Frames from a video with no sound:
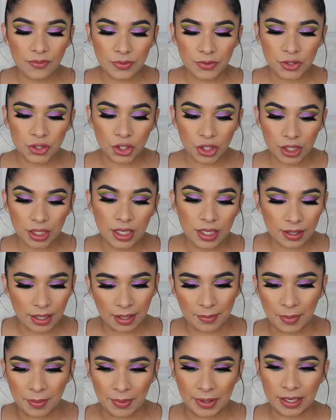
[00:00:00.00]
journey, like
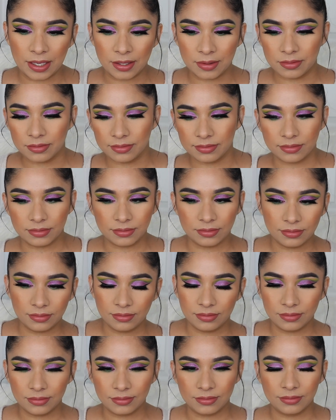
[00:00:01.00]
my makeup
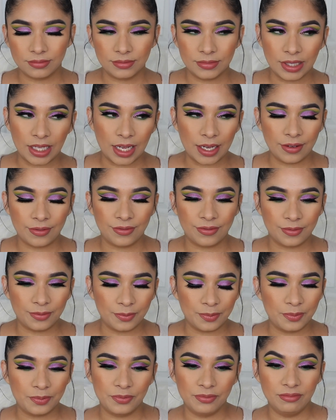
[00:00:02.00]
life
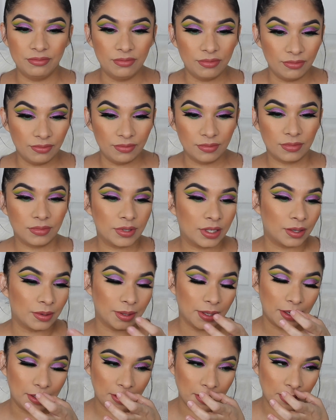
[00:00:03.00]

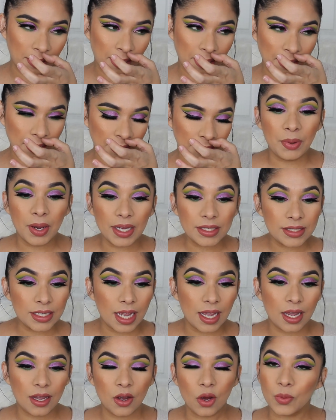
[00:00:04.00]
career. But
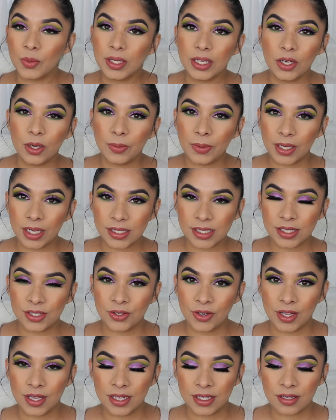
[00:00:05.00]
I really hope you guys
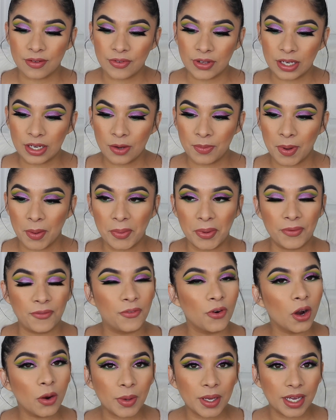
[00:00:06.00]
enjoy this video. But
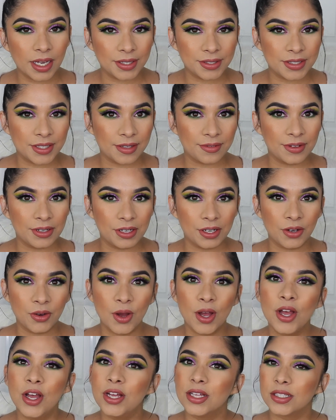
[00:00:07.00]
before we get into the video,
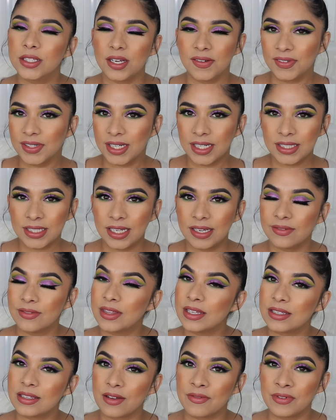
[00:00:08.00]
don't forget to give
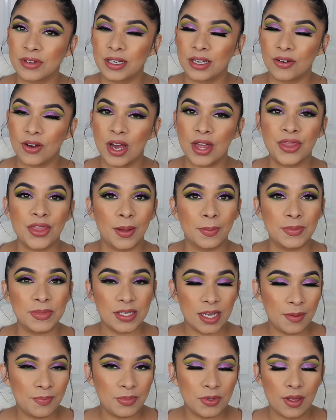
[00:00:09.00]
this video a thumbs
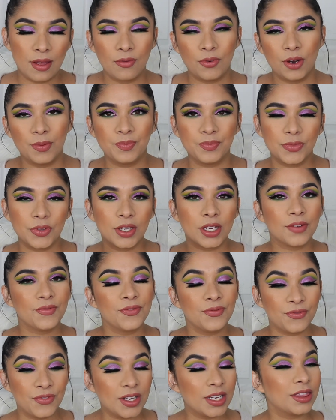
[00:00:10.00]
up. Well, you can
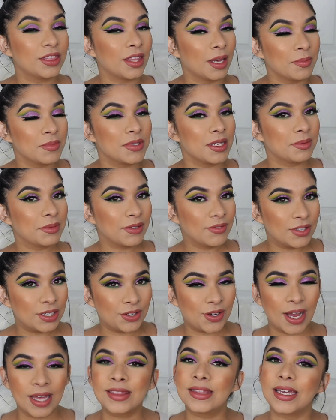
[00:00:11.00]
thumbs up the video
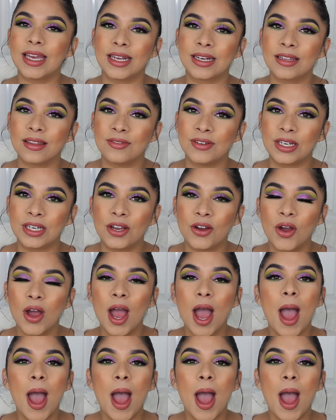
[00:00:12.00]
at the end of the video.